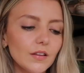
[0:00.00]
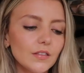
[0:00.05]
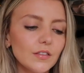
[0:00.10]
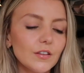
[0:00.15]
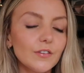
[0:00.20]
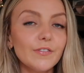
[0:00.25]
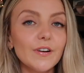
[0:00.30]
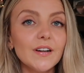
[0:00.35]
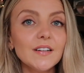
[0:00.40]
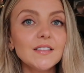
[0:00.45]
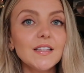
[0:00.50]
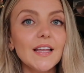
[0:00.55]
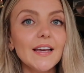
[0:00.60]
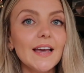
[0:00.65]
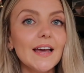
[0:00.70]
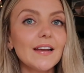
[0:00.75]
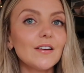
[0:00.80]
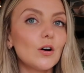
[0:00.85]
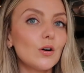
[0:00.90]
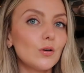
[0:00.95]
The first thing
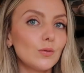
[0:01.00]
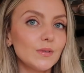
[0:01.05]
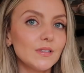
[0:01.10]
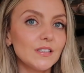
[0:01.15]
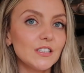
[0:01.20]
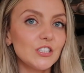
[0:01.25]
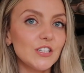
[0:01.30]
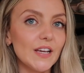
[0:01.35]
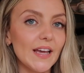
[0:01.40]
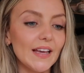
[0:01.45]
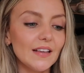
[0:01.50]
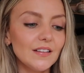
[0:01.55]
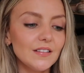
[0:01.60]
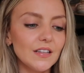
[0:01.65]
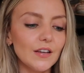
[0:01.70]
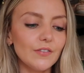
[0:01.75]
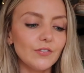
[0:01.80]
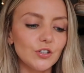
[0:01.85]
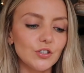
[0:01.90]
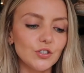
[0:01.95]
I'd always suggest
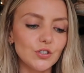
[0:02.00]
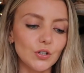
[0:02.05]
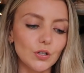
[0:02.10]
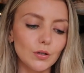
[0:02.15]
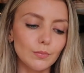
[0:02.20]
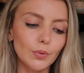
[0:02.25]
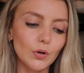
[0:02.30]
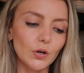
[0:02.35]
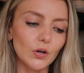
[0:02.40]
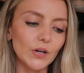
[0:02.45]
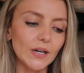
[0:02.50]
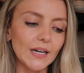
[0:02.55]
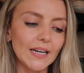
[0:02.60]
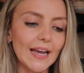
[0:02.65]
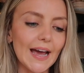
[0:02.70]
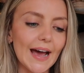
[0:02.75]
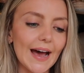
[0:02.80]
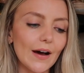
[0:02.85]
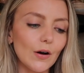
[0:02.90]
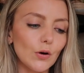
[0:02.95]
if you're doing
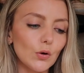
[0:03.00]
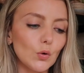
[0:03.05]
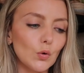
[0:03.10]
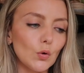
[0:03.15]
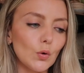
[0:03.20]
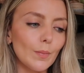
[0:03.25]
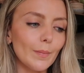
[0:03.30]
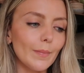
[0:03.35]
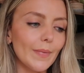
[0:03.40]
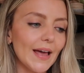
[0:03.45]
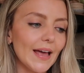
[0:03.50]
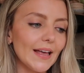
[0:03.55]
pottery at home